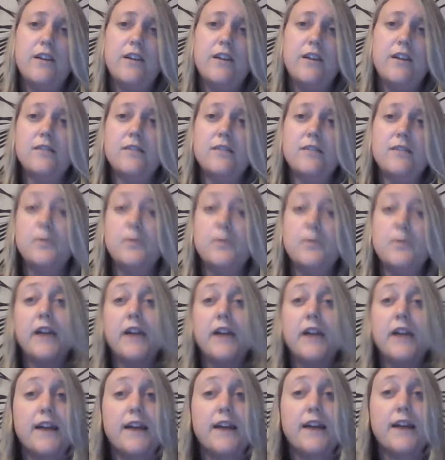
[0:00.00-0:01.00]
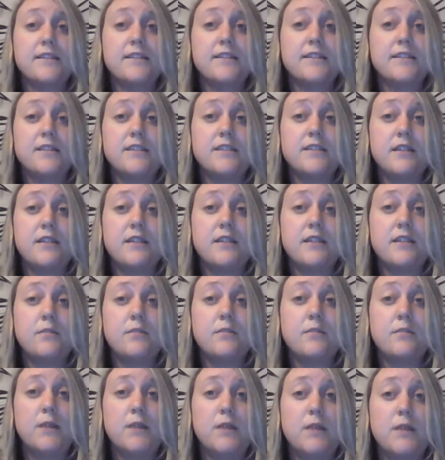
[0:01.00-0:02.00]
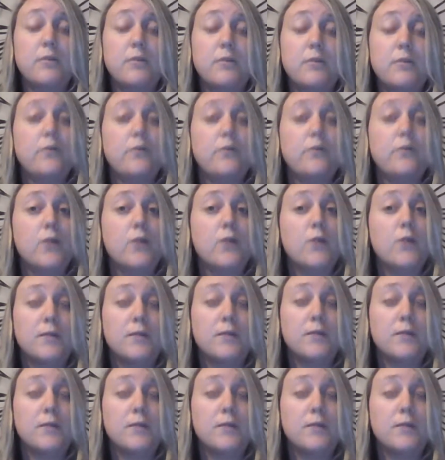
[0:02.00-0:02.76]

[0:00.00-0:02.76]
is a play, it's intended to be performed.